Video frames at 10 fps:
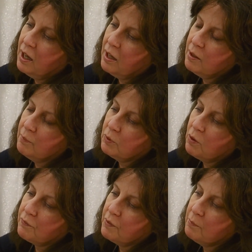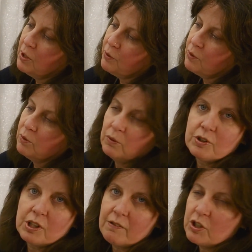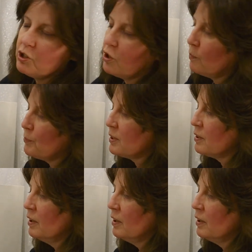got from local charity shops.